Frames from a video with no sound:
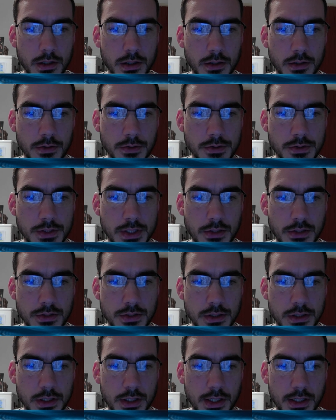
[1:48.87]
set
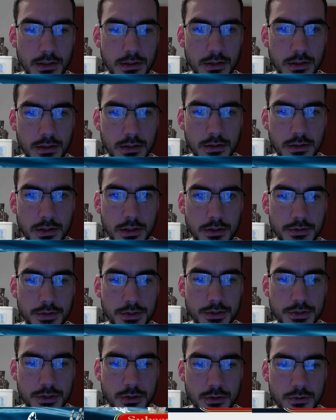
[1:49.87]
headline. This
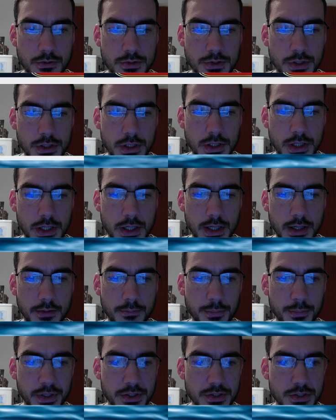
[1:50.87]
shows
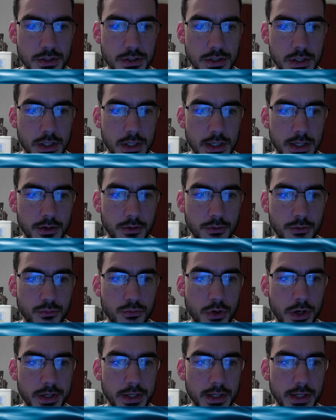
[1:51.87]
ambition, and on the
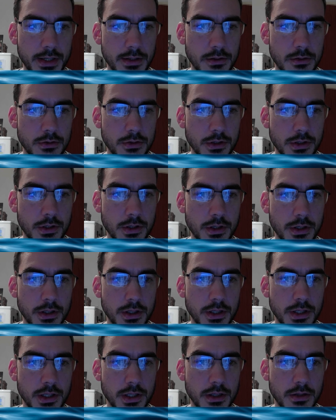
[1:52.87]
right hand, look,
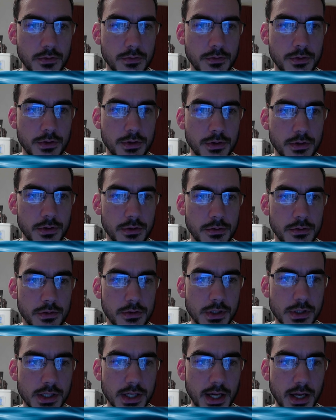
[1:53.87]
the
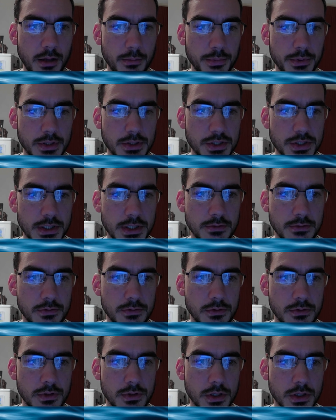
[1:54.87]
gap is
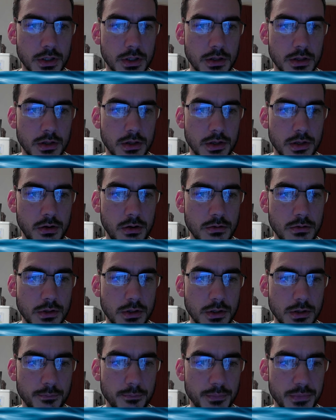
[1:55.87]
even longer,
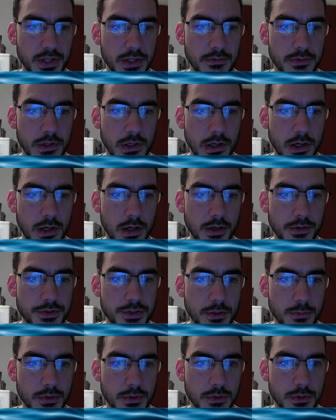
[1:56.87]
even larger
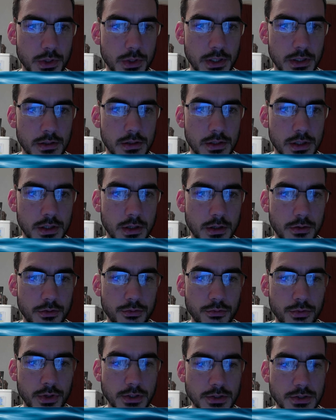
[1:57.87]
between the
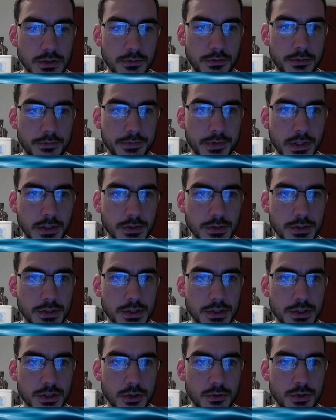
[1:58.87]
rest of the fingers, and this
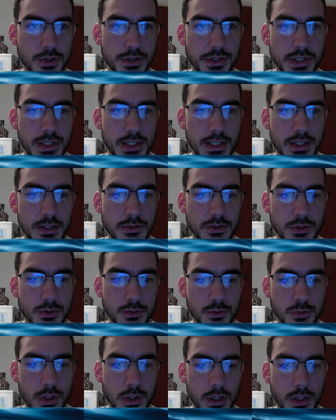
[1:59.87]
shows a need to
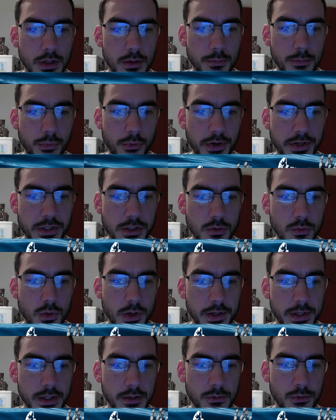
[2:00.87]
break away.
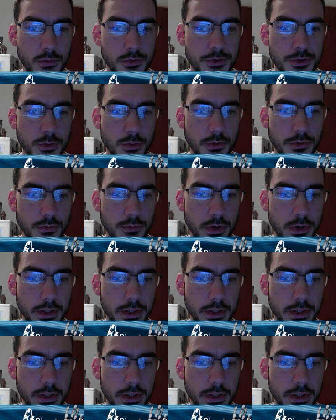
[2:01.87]
And also on the right